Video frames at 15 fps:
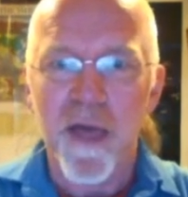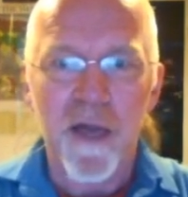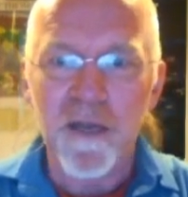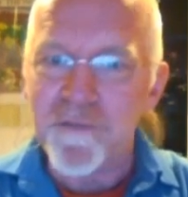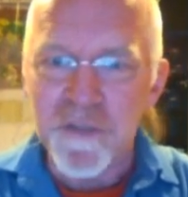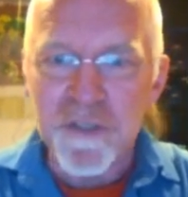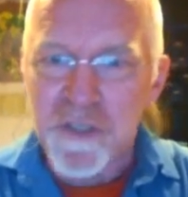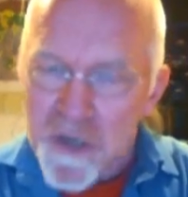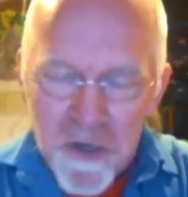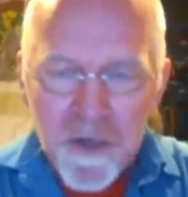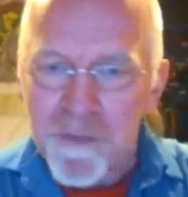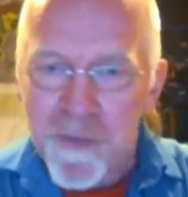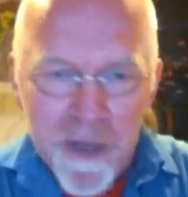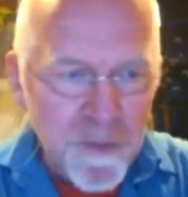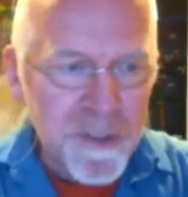And at the
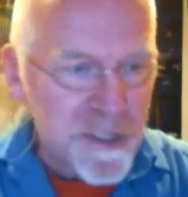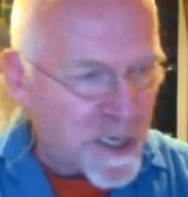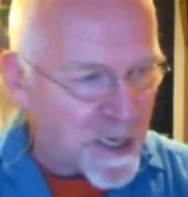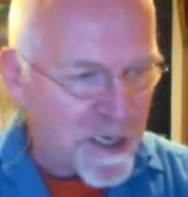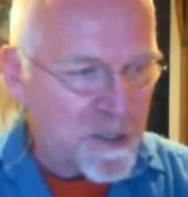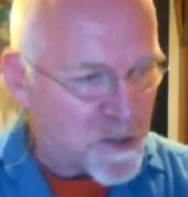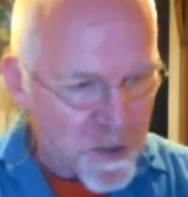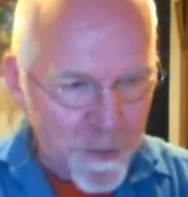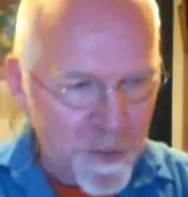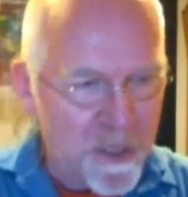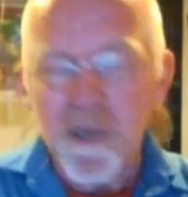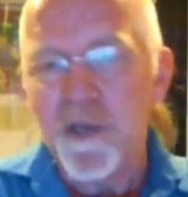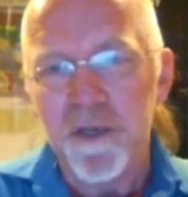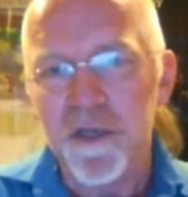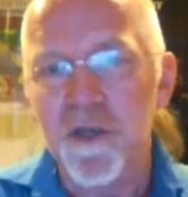time, they were saying to
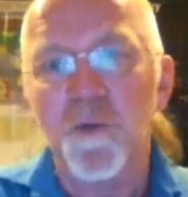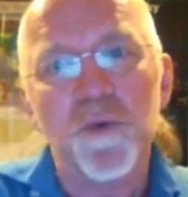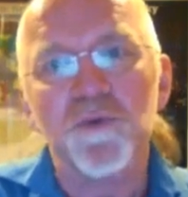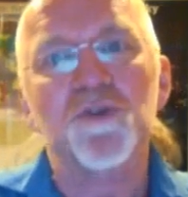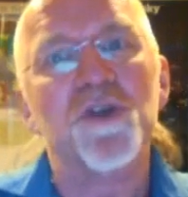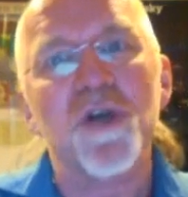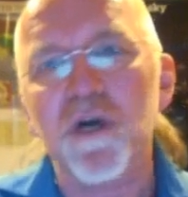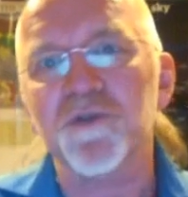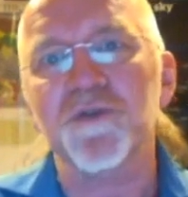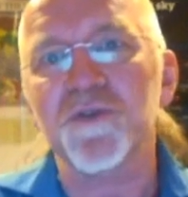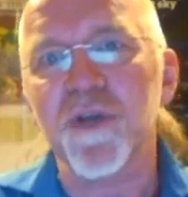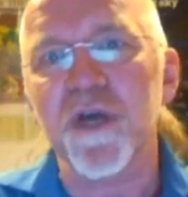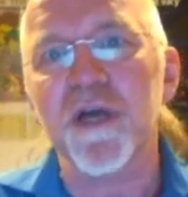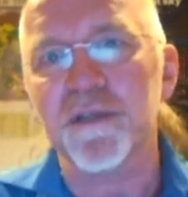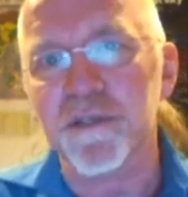me, you know, will Charles
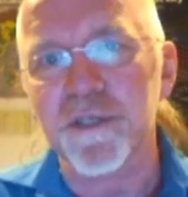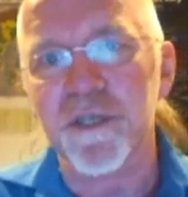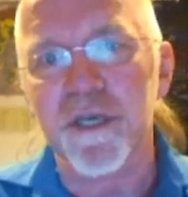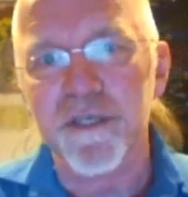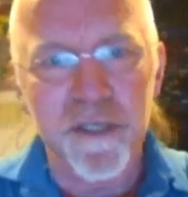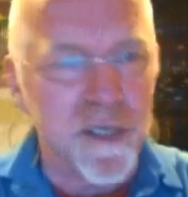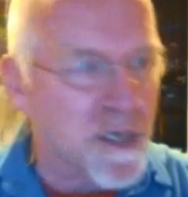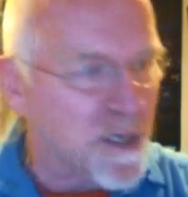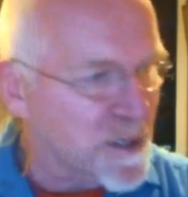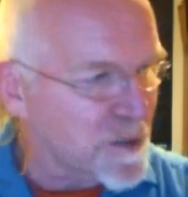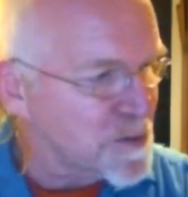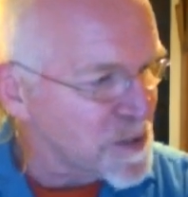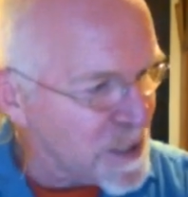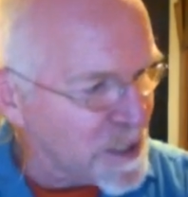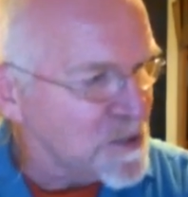and Diana stay
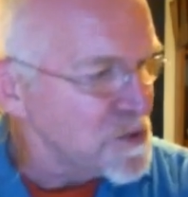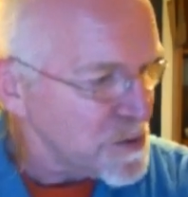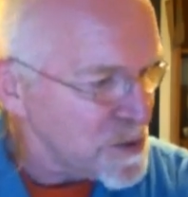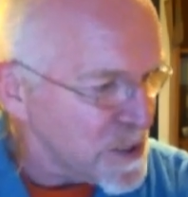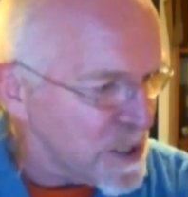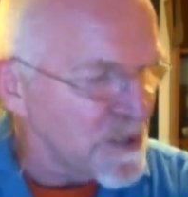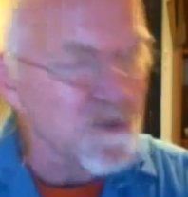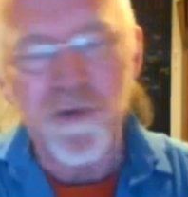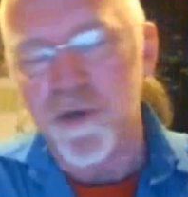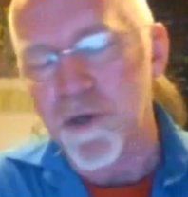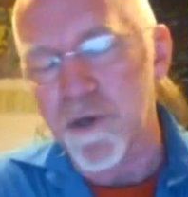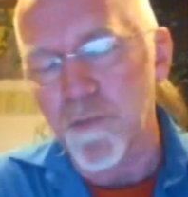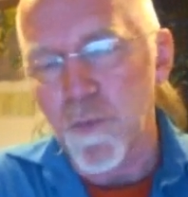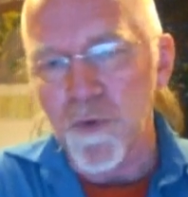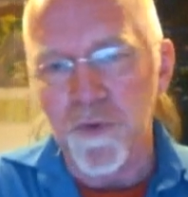together, etc.,
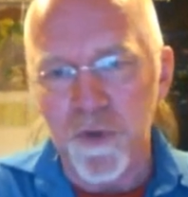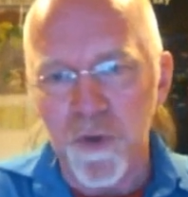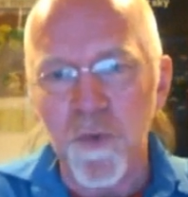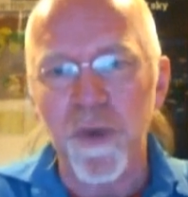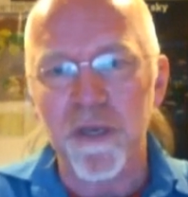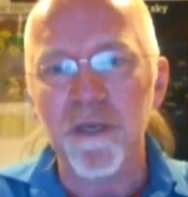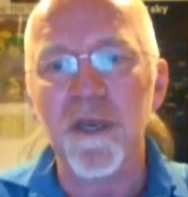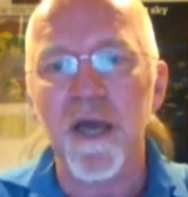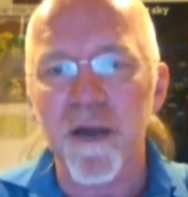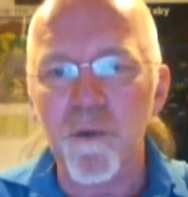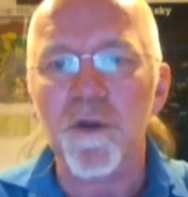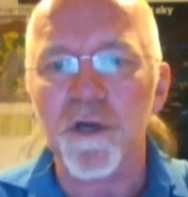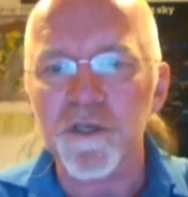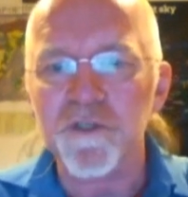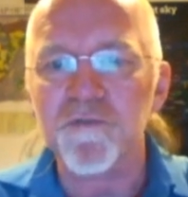etc., and will the Queen
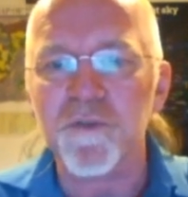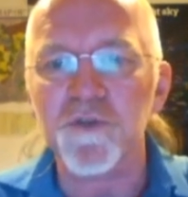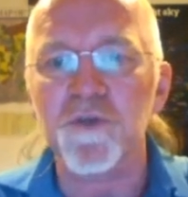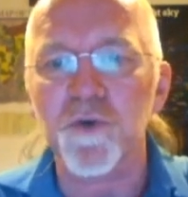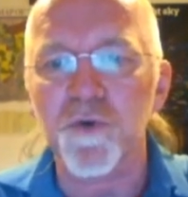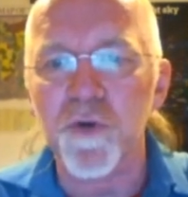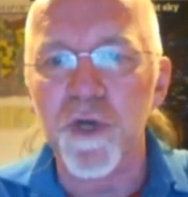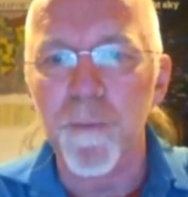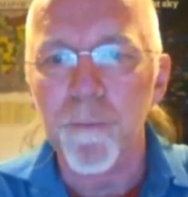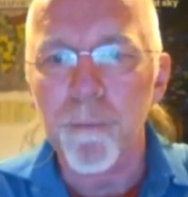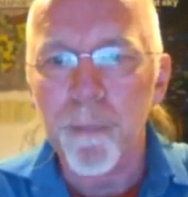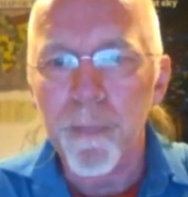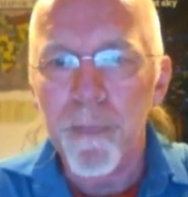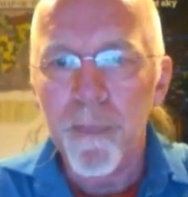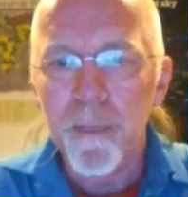outlast Victoria?
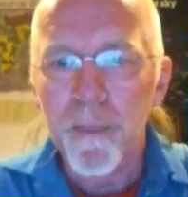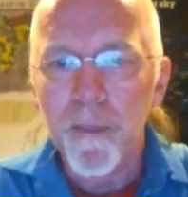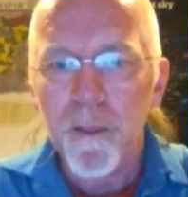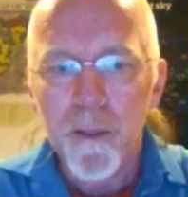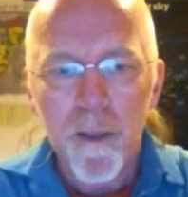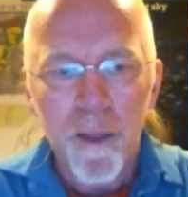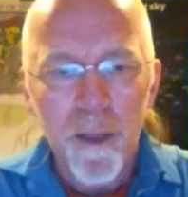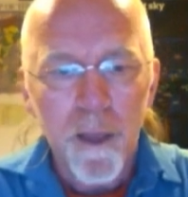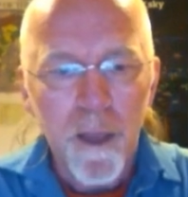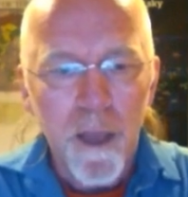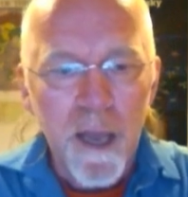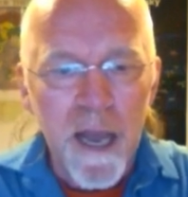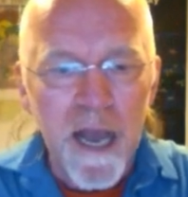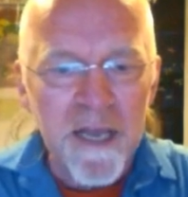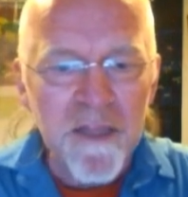
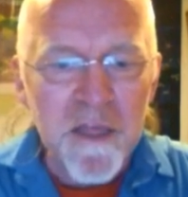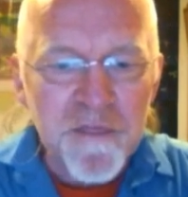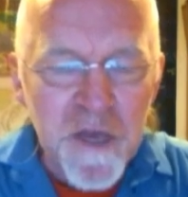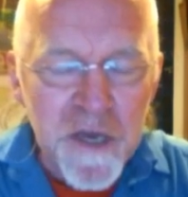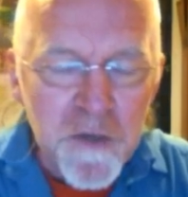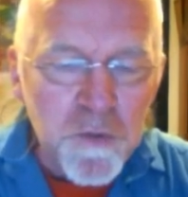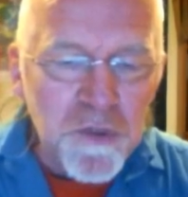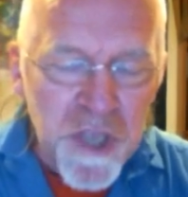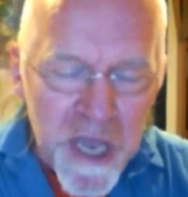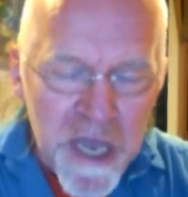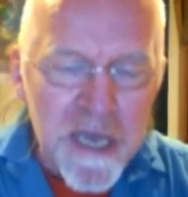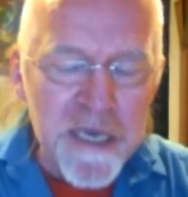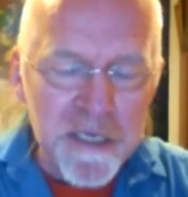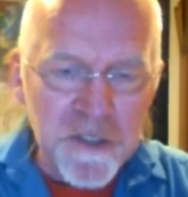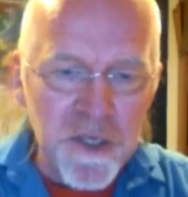And in those
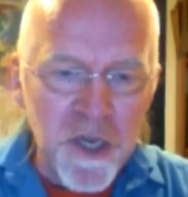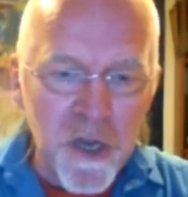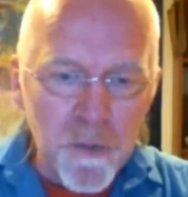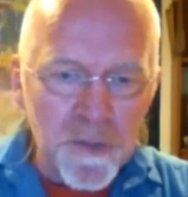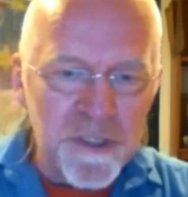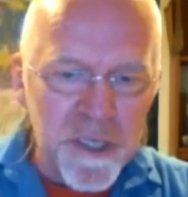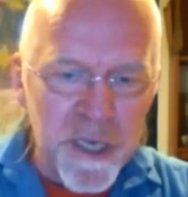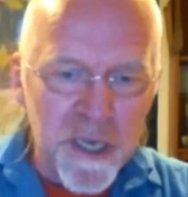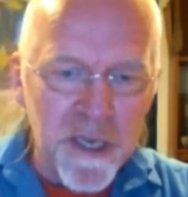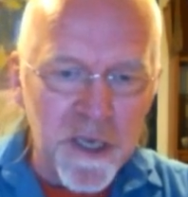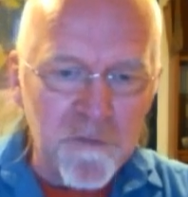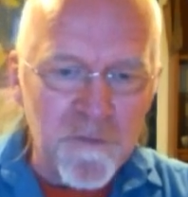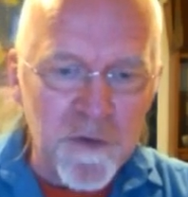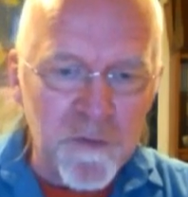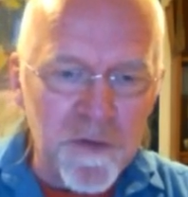days, I was
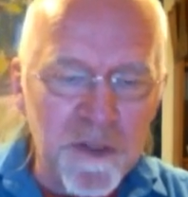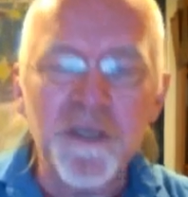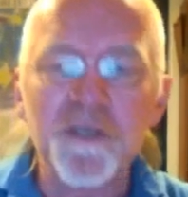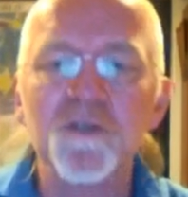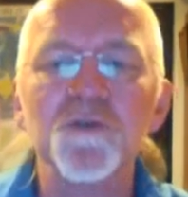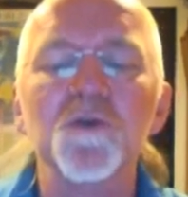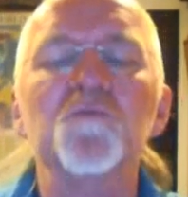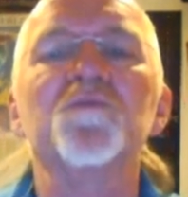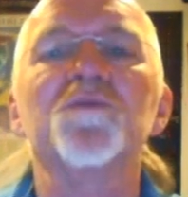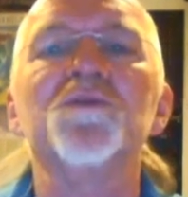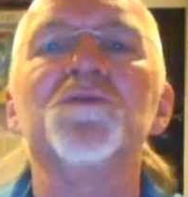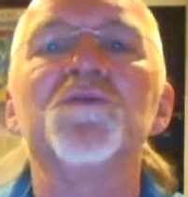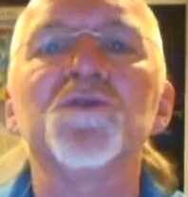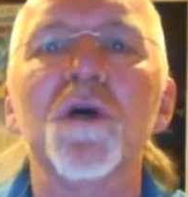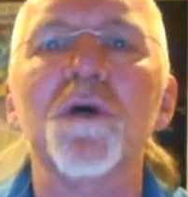saying, but the nature of
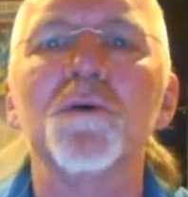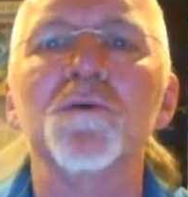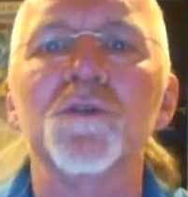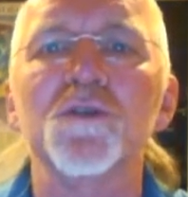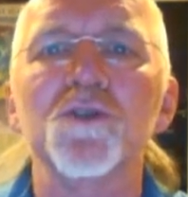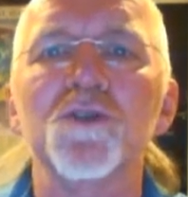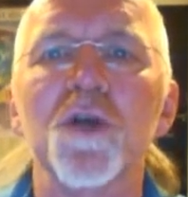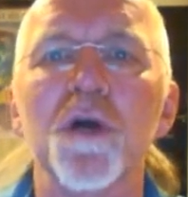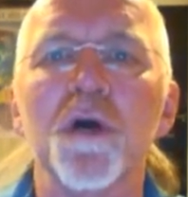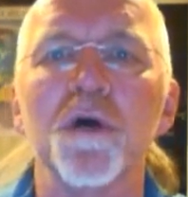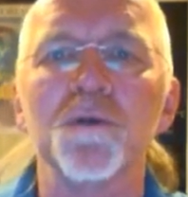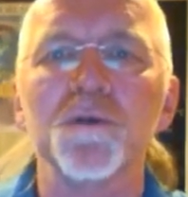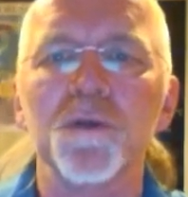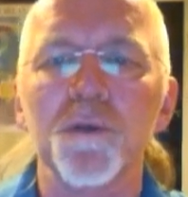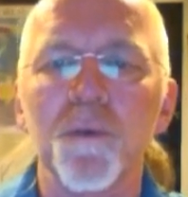Prince Charles's
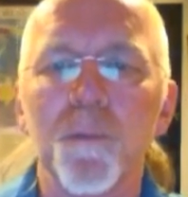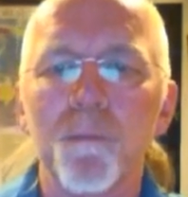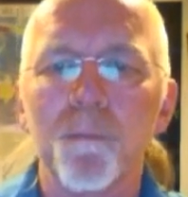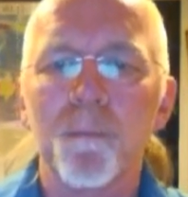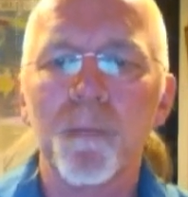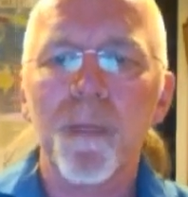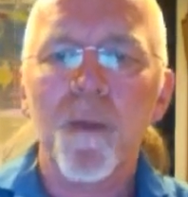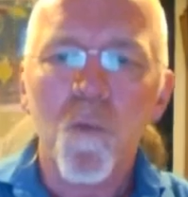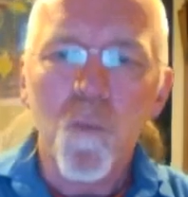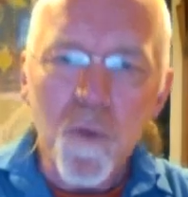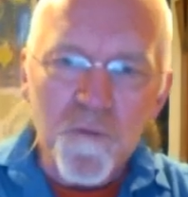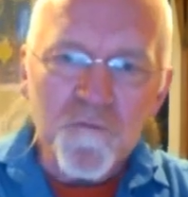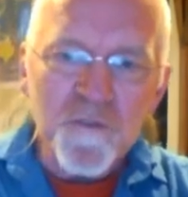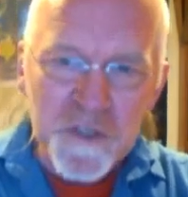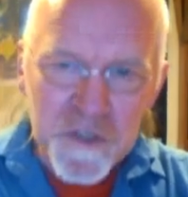chart,
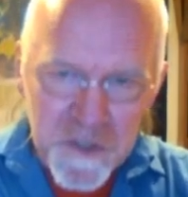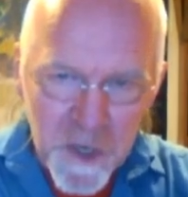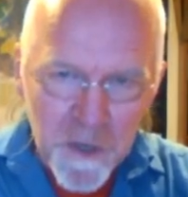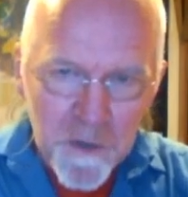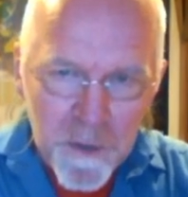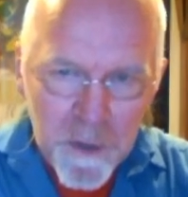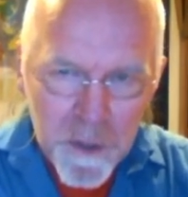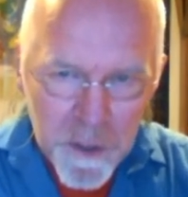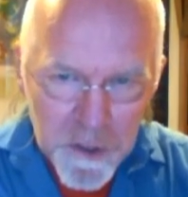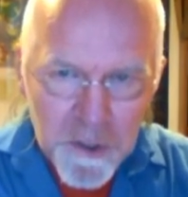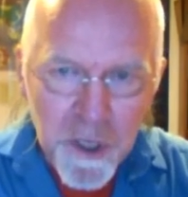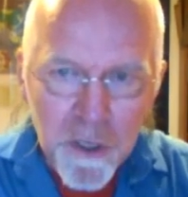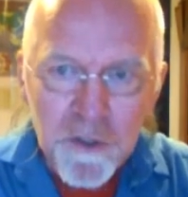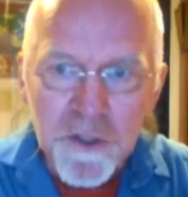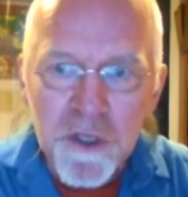with the Sun
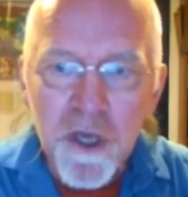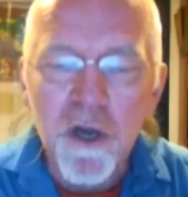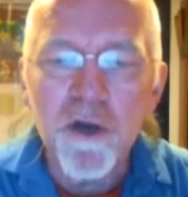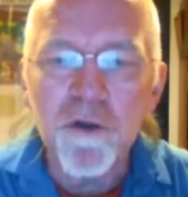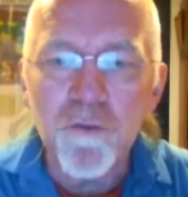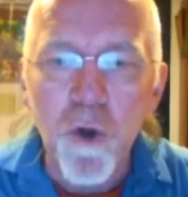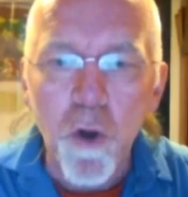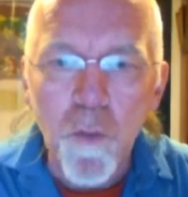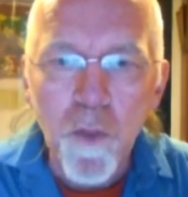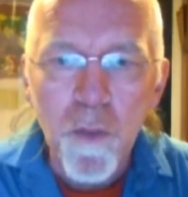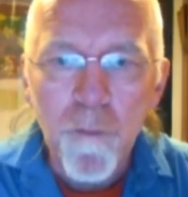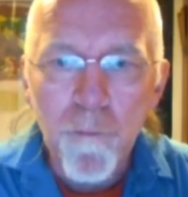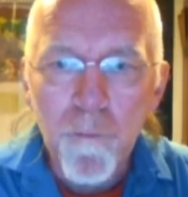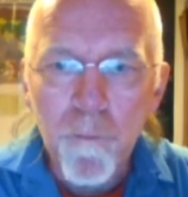conjunct Chiron,